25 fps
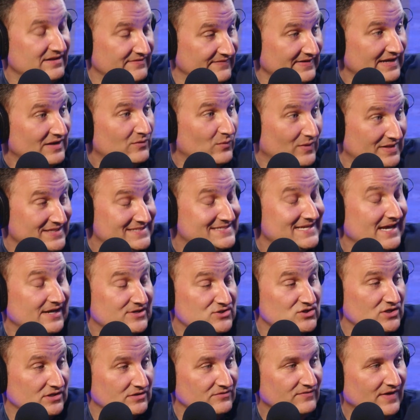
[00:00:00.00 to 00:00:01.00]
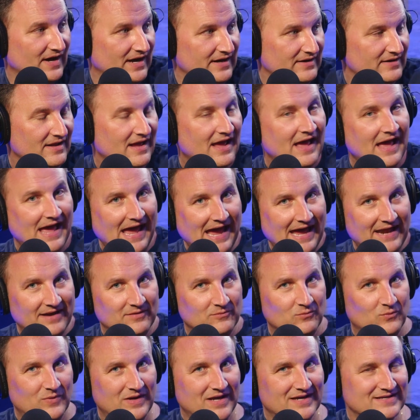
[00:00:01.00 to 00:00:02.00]
section, right?
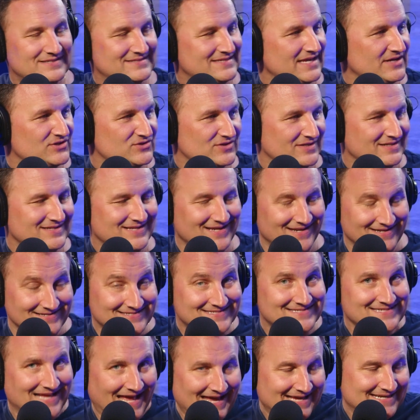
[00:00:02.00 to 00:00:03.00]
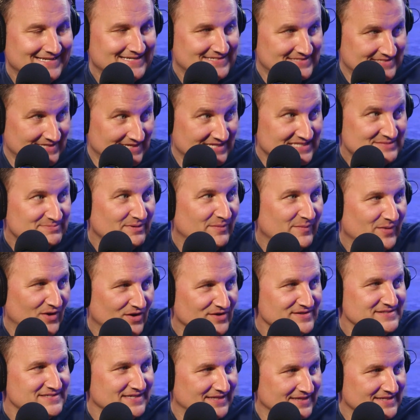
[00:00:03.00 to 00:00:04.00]
And we essentially not assigned seats, but we
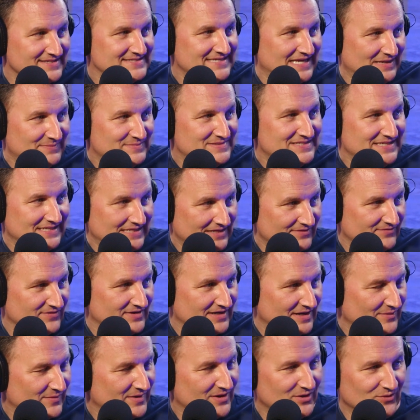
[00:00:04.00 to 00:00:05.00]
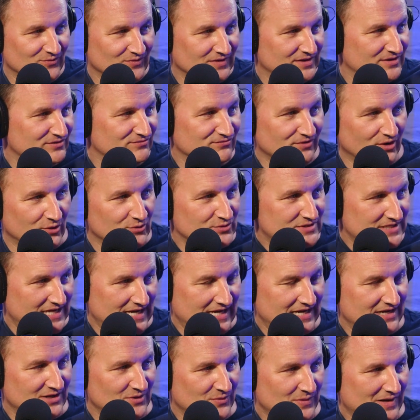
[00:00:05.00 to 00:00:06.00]
all sit in the same seat every night. We don't really
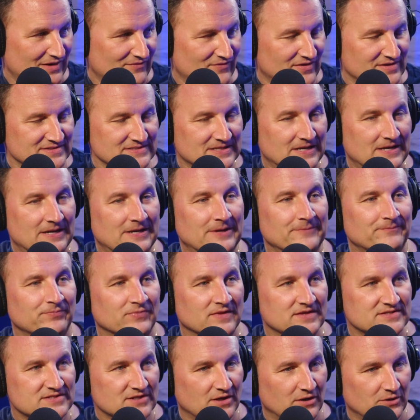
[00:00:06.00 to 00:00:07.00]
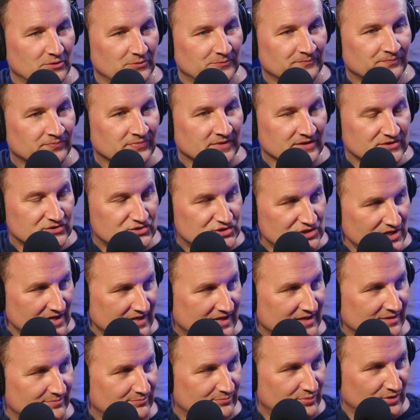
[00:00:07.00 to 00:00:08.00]
rotate or whatever else. So
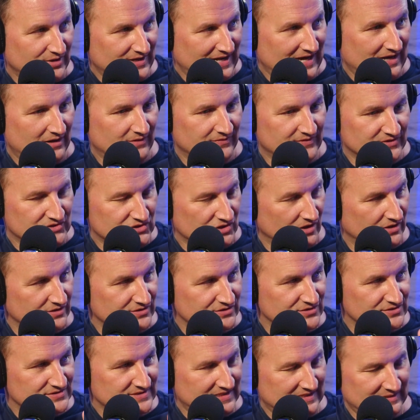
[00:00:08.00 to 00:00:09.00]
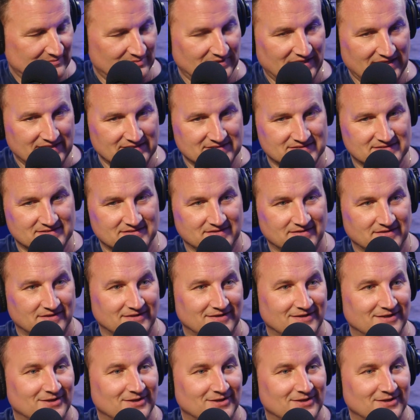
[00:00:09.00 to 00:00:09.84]
Jacob put out the chargers and the plates.